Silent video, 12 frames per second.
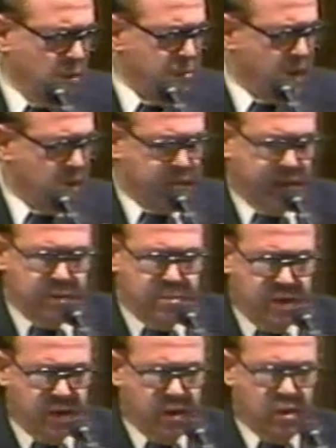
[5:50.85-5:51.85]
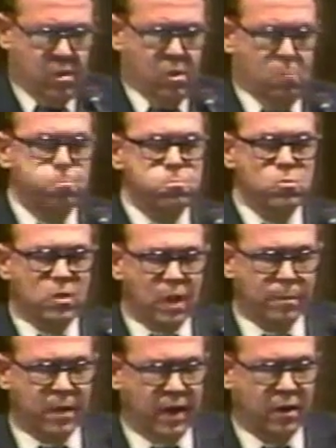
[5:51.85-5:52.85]
Young man came to me and
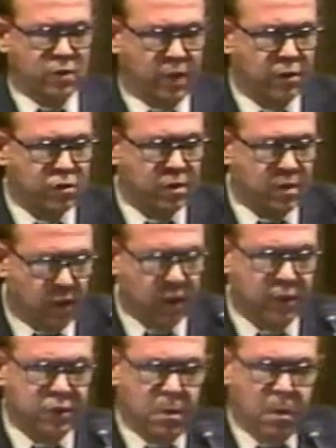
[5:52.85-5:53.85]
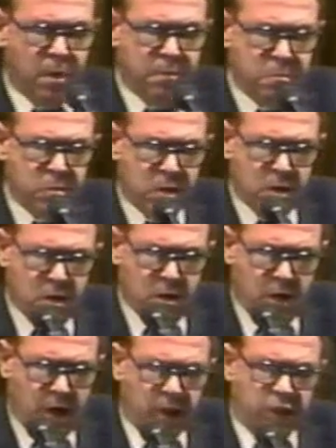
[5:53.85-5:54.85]
who'd come to Hyles-Anderson College,
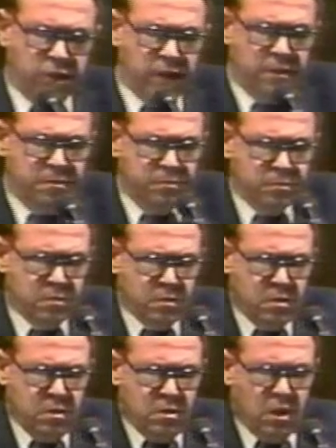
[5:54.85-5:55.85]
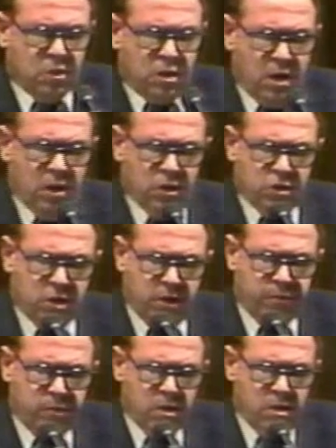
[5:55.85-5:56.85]
and he said, "Dr. Tiles,
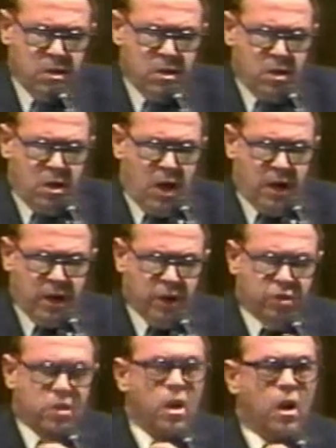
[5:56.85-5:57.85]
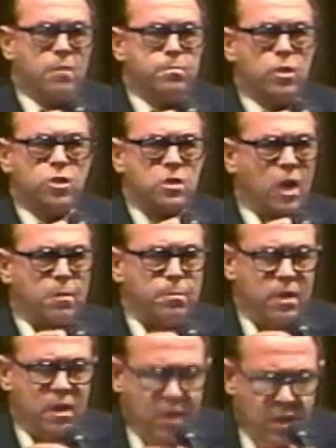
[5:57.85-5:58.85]
I guess God must
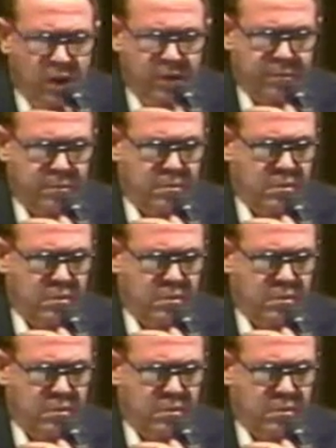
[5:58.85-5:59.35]
not be in it.